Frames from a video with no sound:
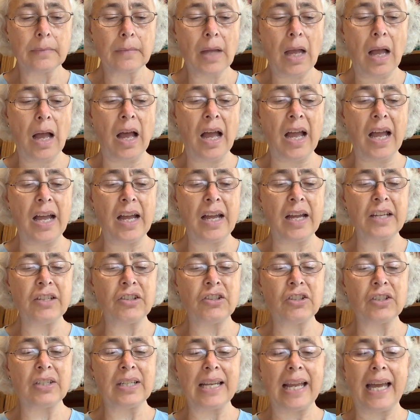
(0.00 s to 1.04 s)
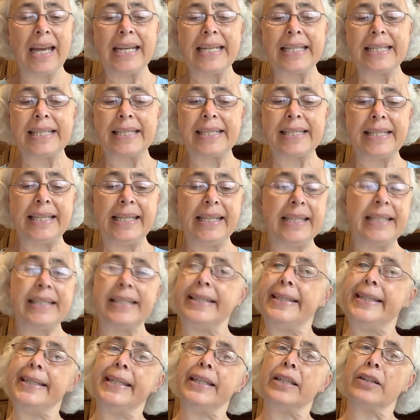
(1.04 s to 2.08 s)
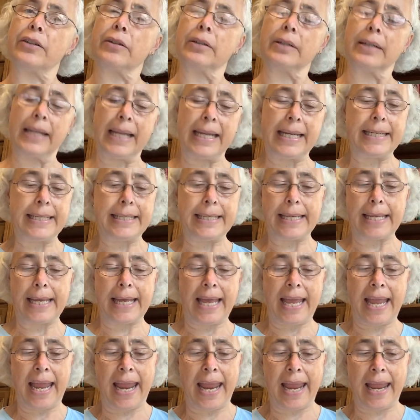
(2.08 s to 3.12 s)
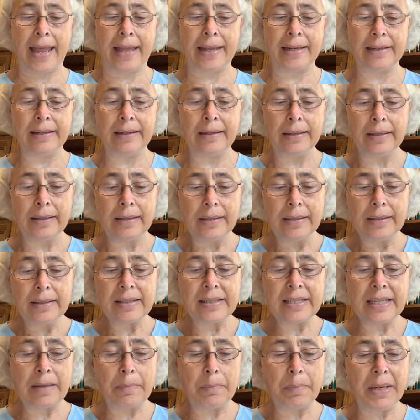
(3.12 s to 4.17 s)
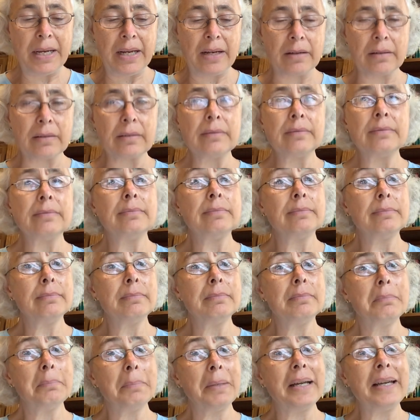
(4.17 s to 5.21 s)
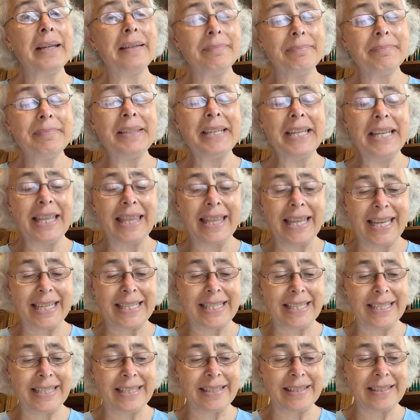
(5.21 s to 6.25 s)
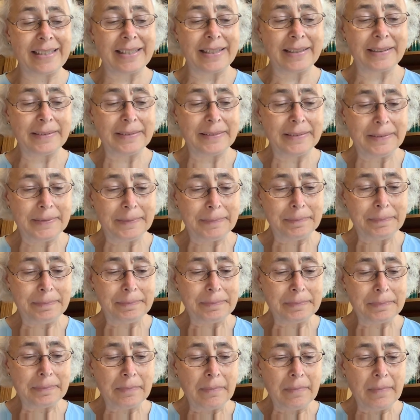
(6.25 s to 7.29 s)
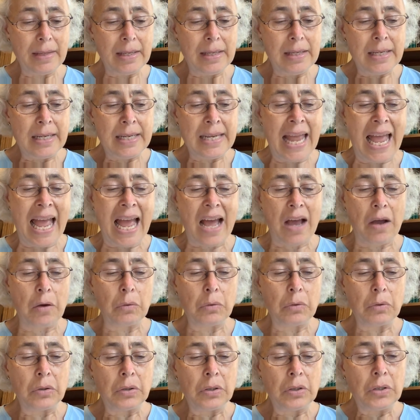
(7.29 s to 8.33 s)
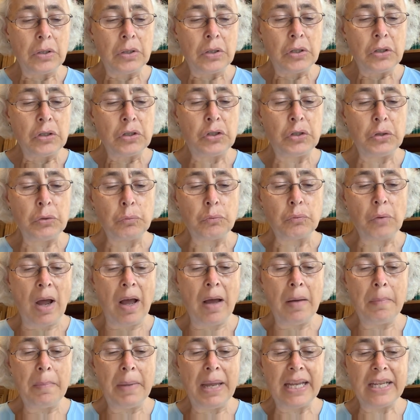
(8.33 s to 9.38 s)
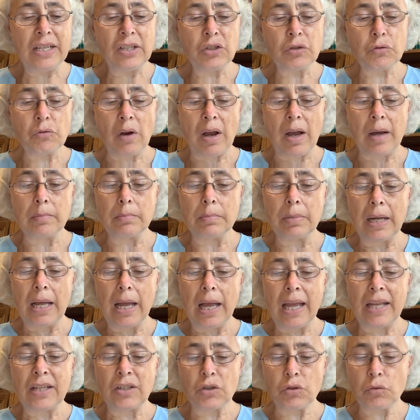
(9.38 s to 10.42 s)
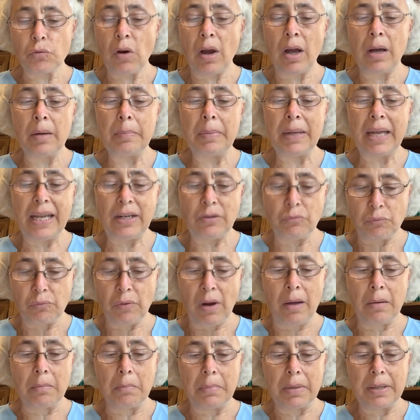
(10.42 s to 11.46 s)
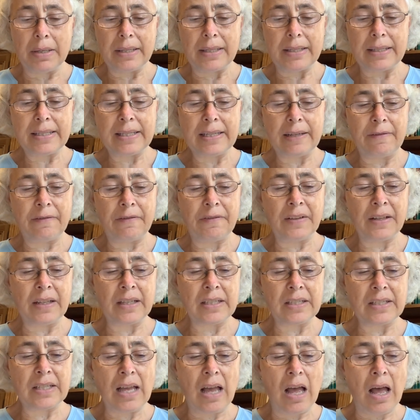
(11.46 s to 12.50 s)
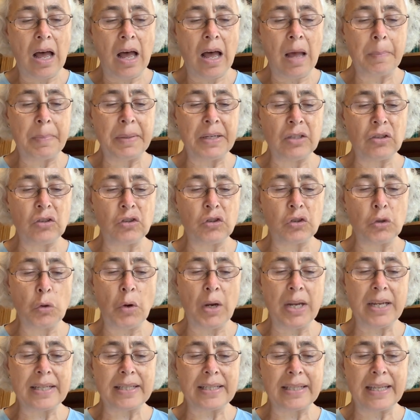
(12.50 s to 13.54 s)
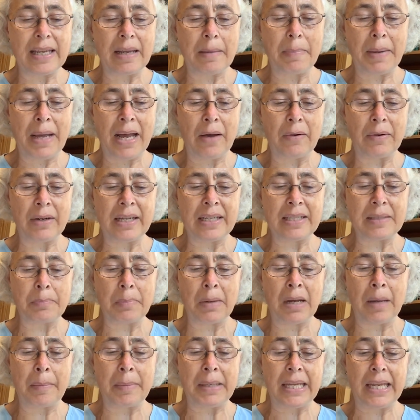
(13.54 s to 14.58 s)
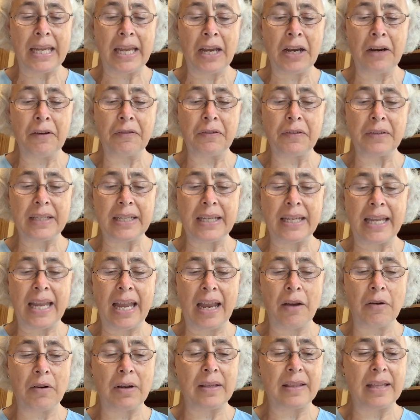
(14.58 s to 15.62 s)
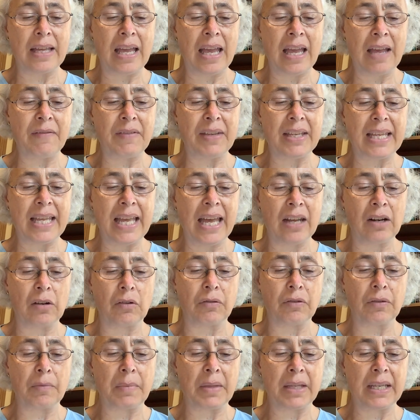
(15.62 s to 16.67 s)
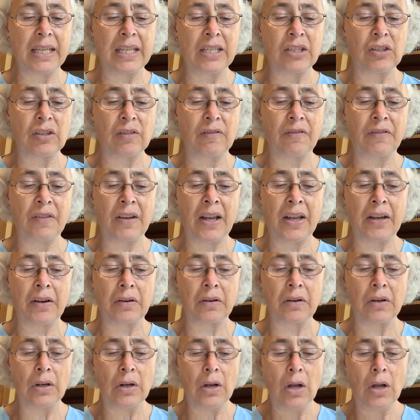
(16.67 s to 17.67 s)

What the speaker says: I should like to see a dear lending a hand, said Peter, but he lent his. Now, to rub and scrub and rub, said Phyllis, hopping joyously about as Bobby carefully carried the heavy kettle from the kitchen fire.